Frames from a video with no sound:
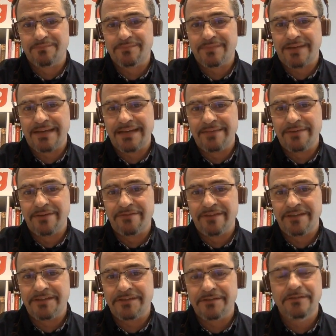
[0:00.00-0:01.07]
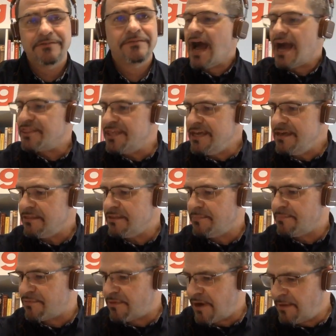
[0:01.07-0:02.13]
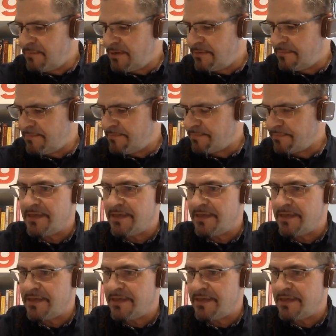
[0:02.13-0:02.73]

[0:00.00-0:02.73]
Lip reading: highly motivational. I think the problem